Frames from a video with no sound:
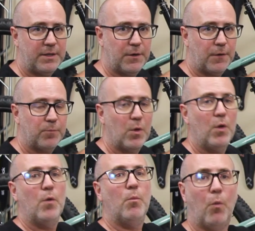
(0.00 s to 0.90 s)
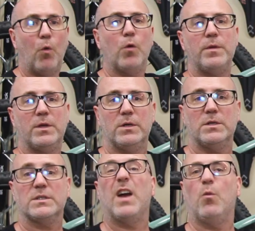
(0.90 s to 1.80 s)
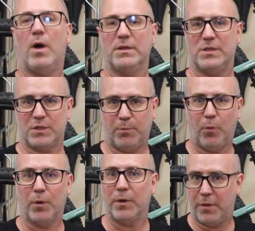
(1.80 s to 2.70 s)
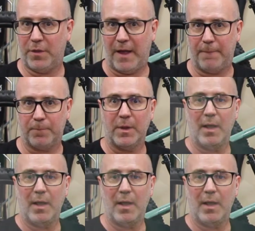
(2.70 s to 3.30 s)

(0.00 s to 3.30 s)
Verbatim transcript: here more because I want to support them.